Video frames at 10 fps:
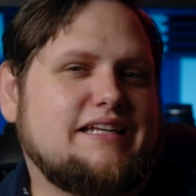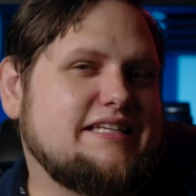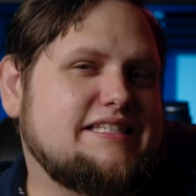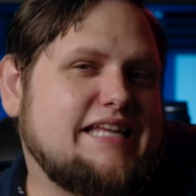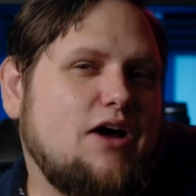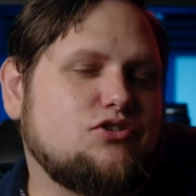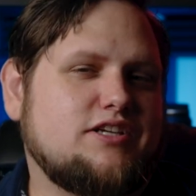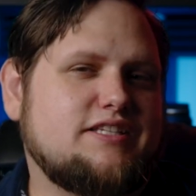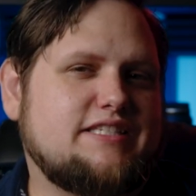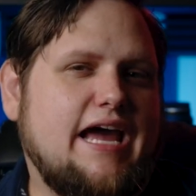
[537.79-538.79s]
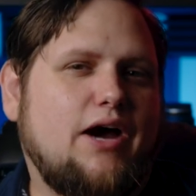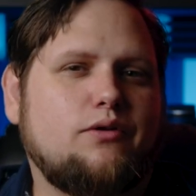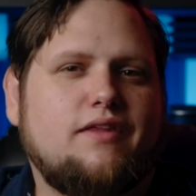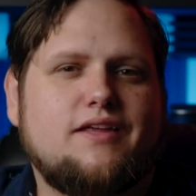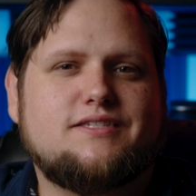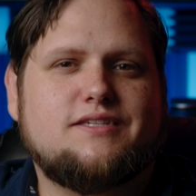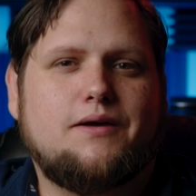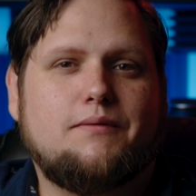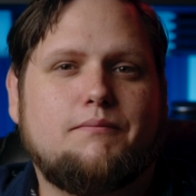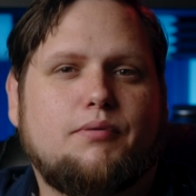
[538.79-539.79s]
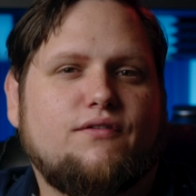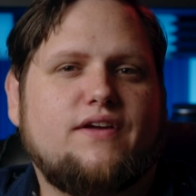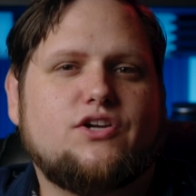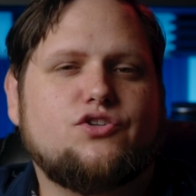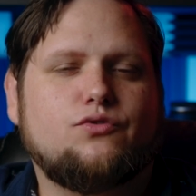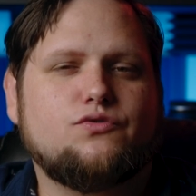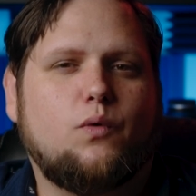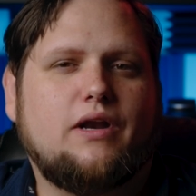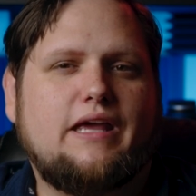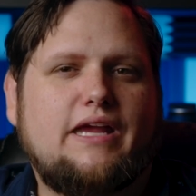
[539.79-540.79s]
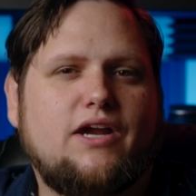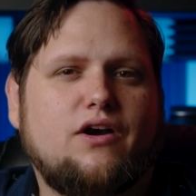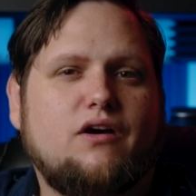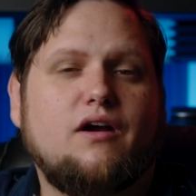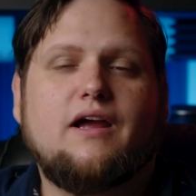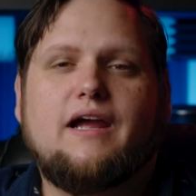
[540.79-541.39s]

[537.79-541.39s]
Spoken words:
a nostalgic sound that some professionals wanna hear.